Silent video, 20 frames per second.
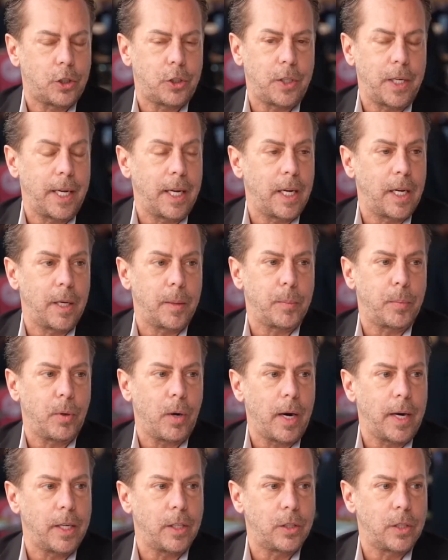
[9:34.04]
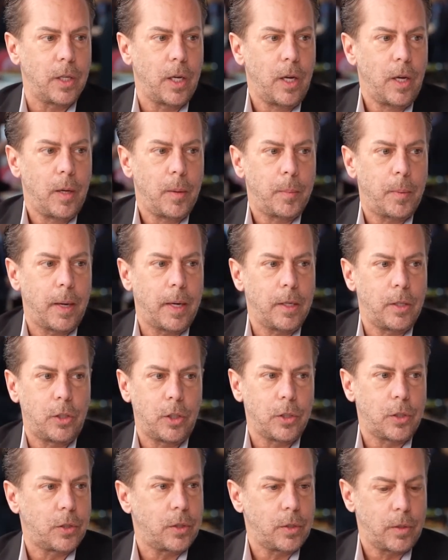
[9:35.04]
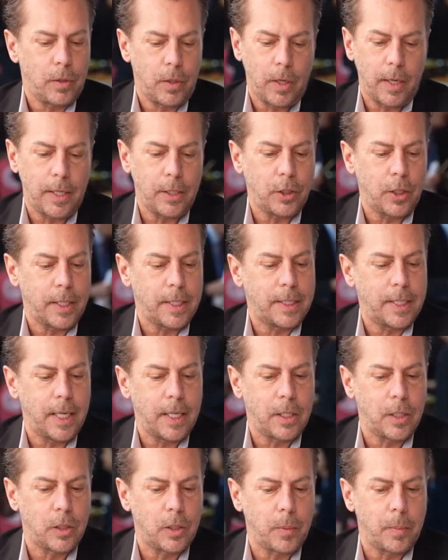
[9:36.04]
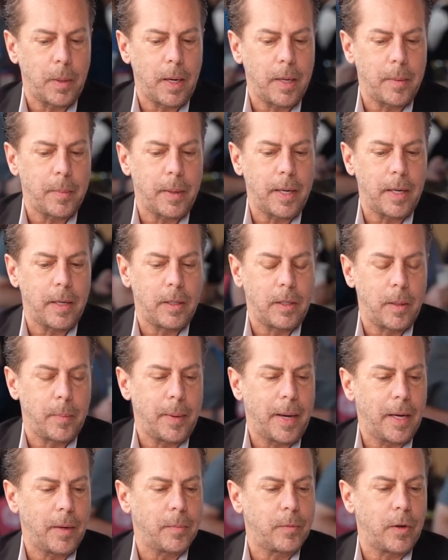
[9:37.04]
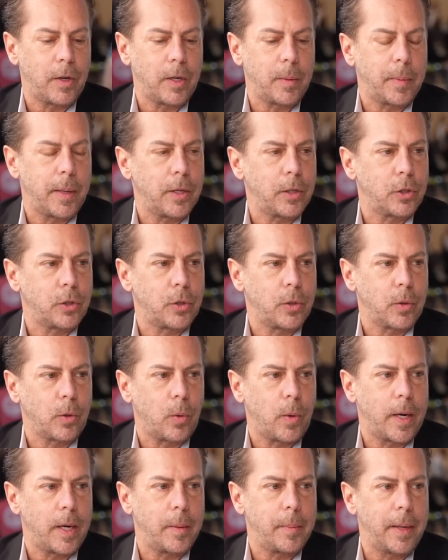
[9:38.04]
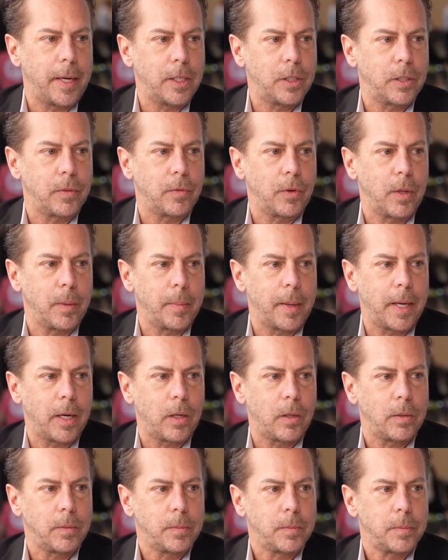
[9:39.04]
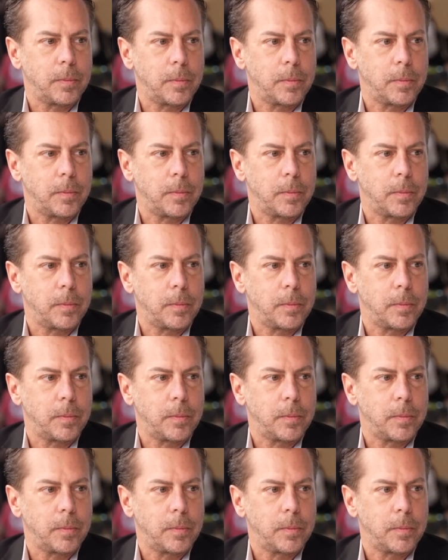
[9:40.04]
seeing it in price. But just as I said, the supply-demand fundamentals are quite amazing for the metal.